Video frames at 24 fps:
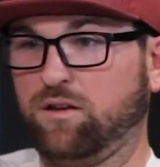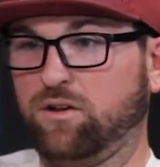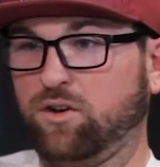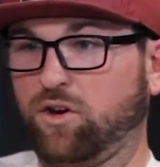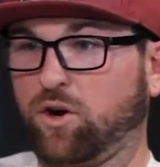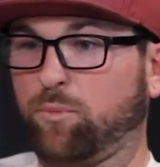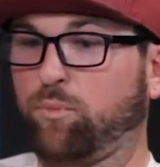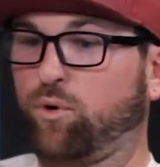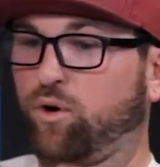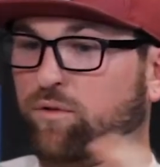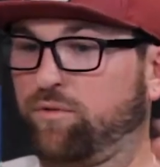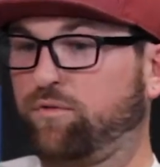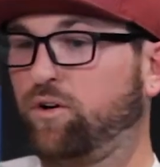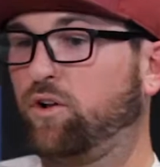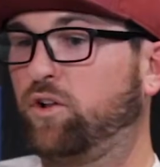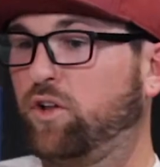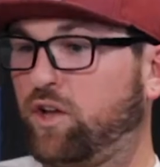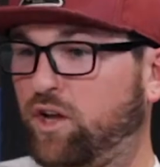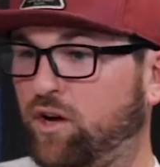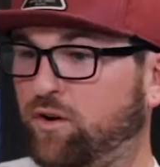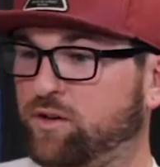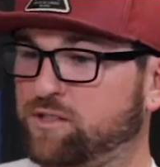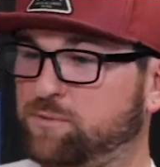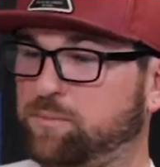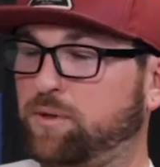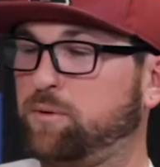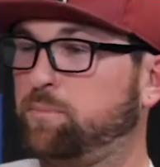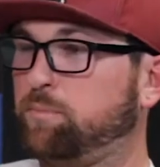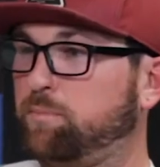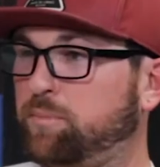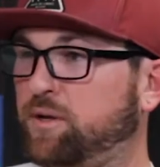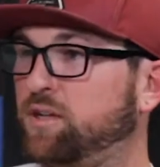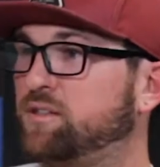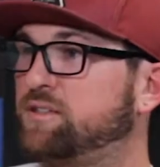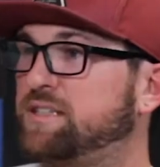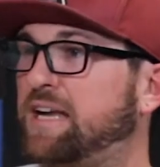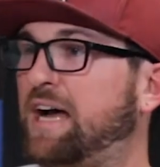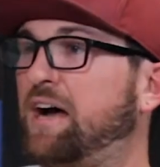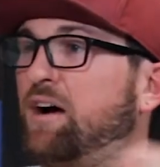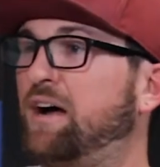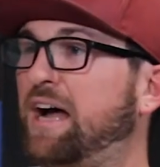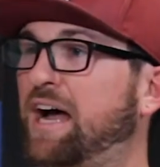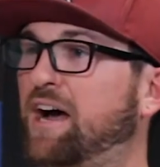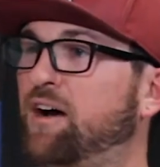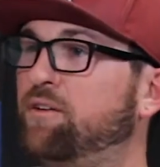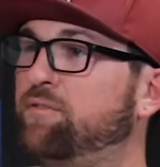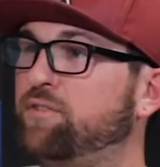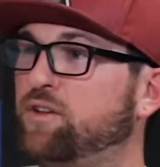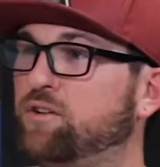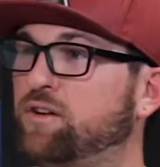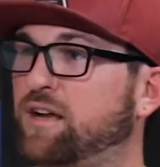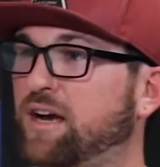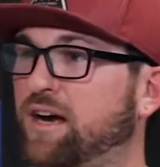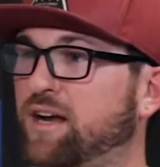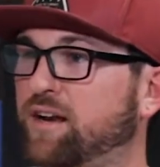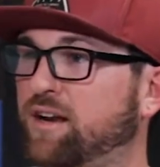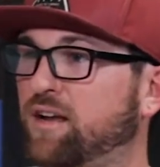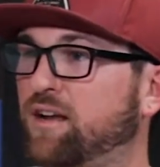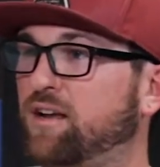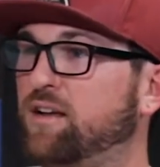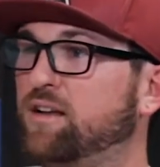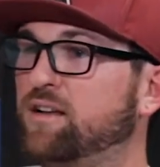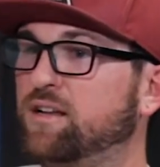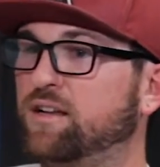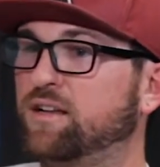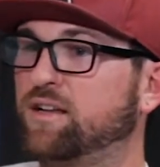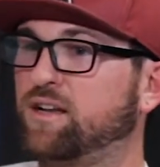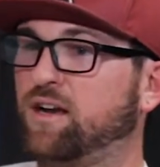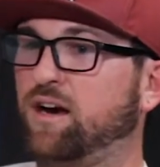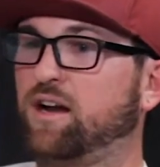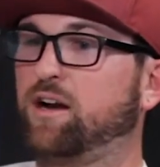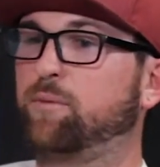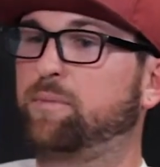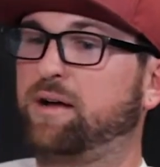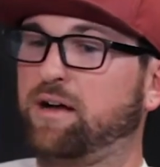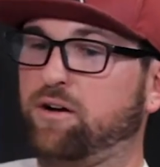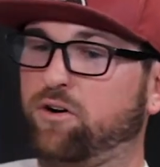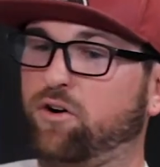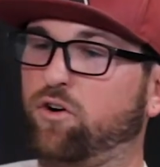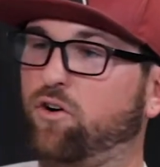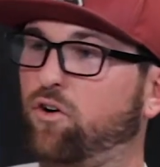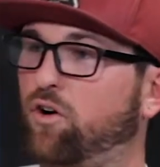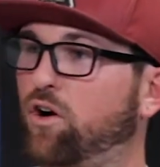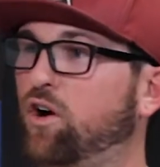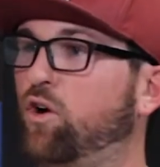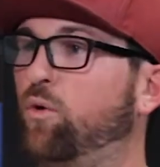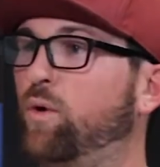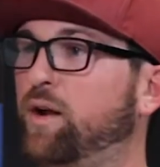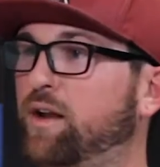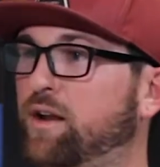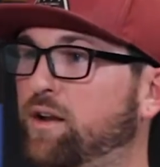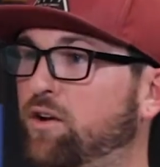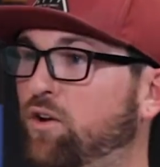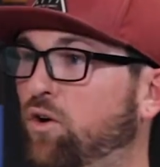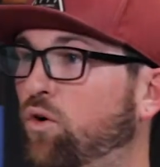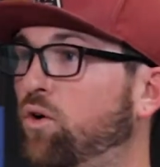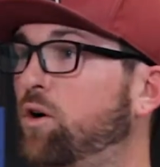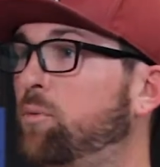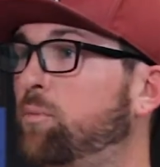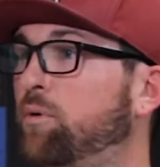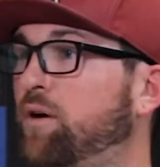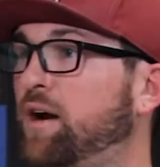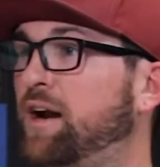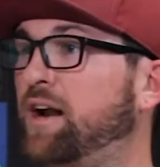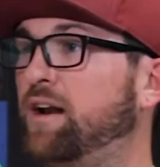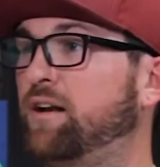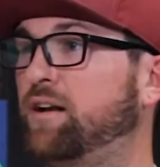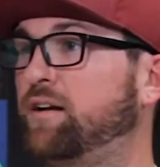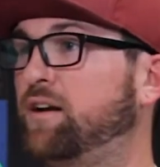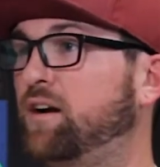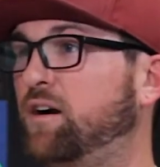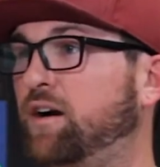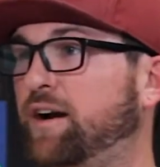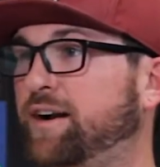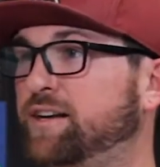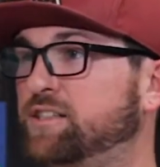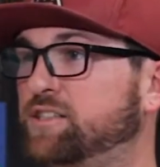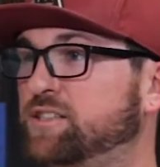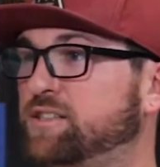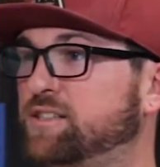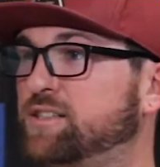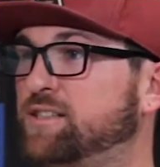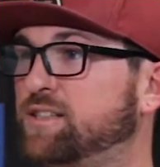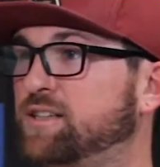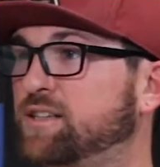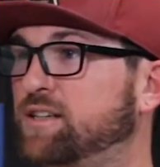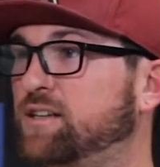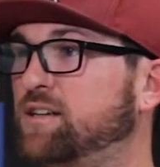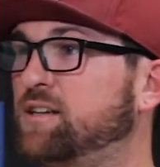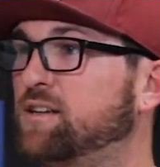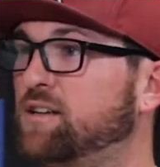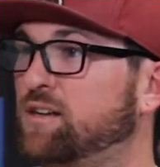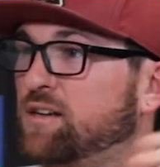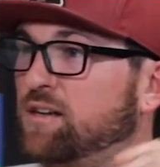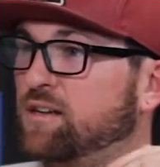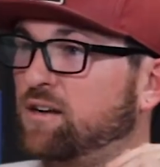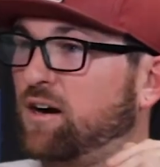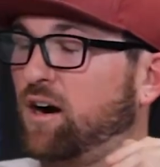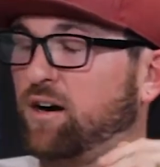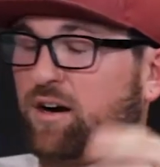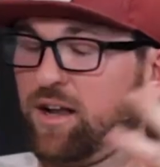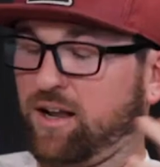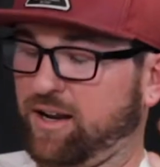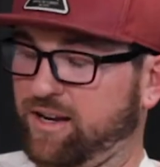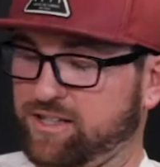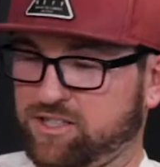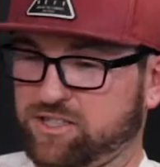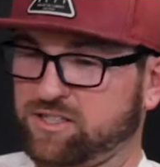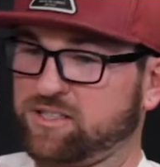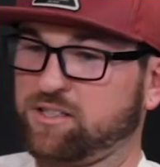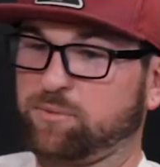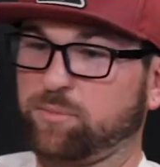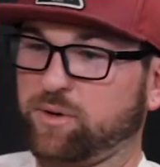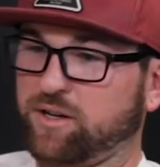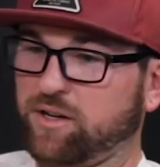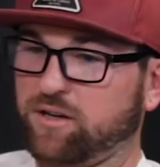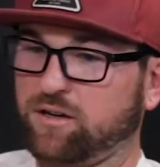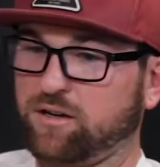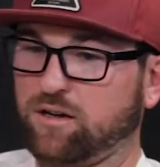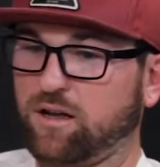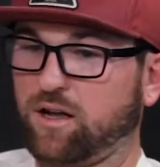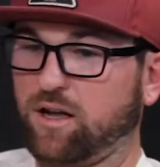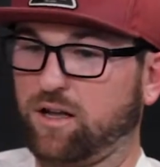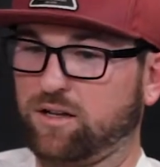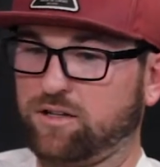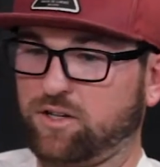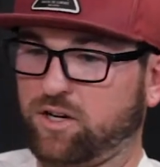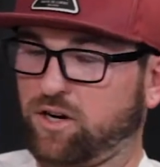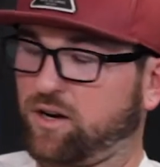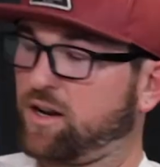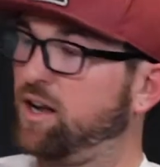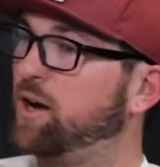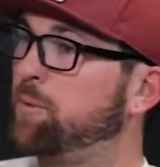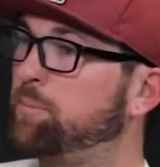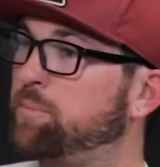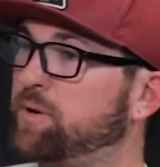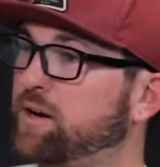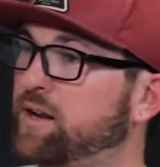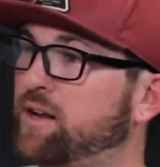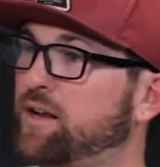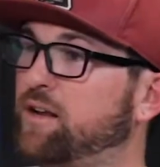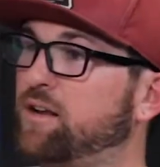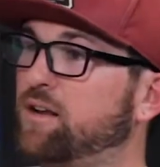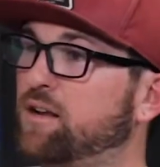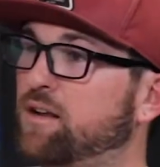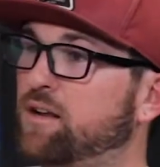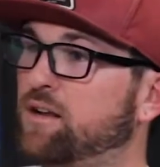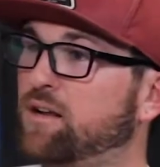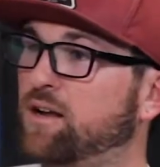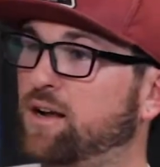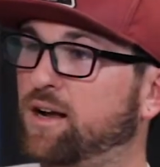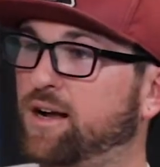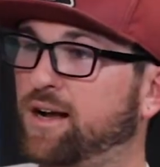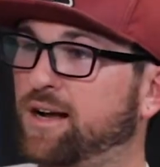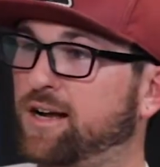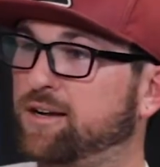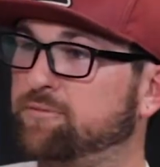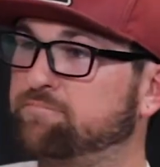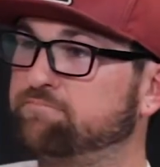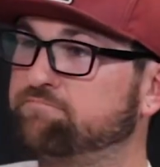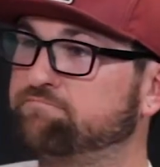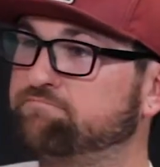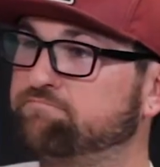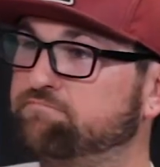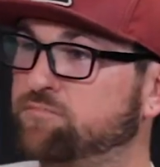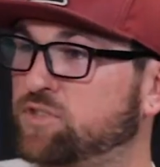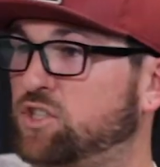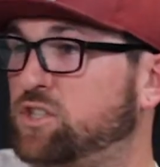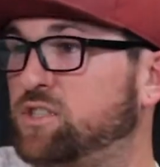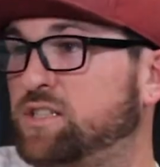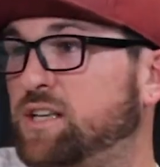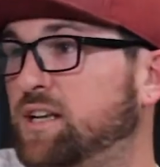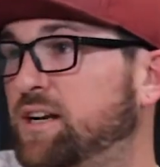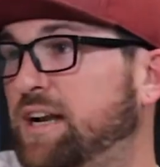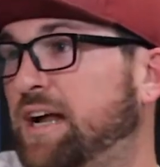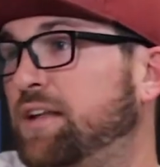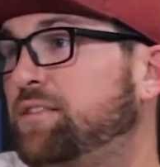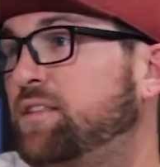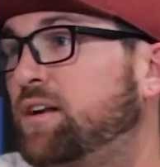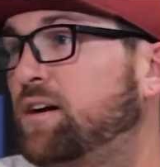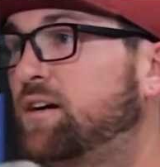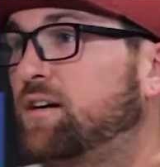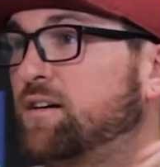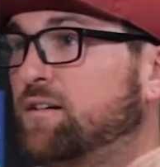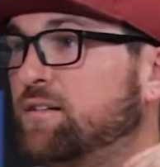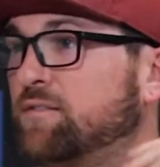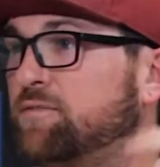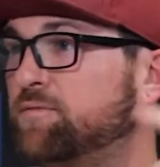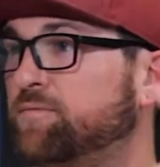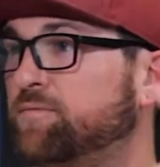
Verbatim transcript: your portfolio has been built out. How have you kind of gone about growing your brand and your agency, or not agency, but uh, your company? Um, to just getting out there?